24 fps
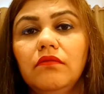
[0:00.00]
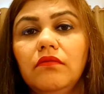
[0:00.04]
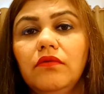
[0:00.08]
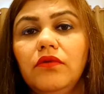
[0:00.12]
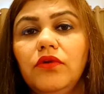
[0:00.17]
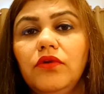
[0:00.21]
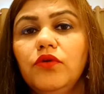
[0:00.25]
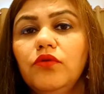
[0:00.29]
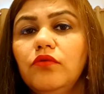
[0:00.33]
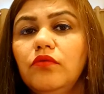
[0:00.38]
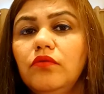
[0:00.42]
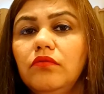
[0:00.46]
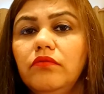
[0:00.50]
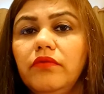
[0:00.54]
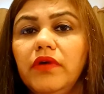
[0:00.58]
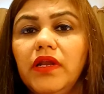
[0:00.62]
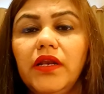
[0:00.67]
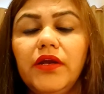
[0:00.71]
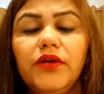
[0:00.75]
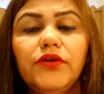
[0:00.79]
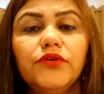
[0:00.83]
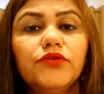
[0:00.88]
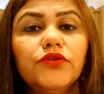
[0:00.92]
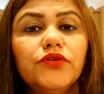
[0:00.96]
you will
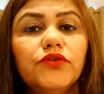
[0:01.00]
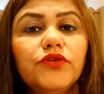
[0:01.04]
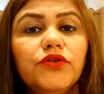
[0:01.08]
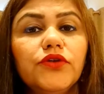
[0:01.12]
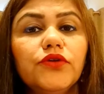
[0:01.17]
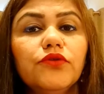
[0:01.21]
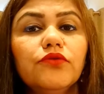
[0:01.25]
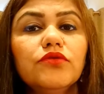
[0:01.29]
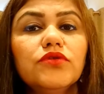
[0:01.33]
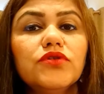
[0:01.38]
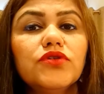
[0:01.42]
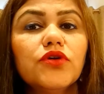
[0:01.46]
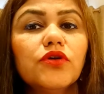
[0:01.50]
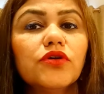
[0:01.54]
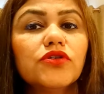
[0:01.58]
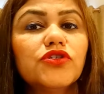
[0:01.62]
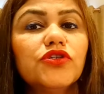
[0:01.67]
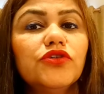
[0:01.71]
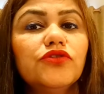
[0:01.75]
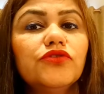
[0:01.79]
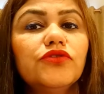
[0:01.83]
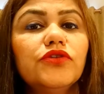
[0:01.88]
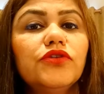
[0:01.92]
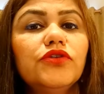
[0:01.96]
introduce your
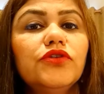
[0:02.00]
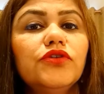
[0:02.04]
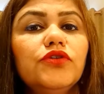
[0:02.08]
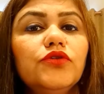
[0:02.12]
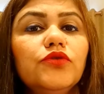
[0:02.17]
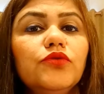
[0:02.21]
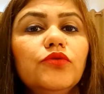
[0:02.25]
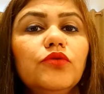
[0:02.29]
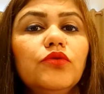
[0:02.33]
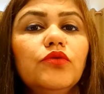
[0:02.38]
children to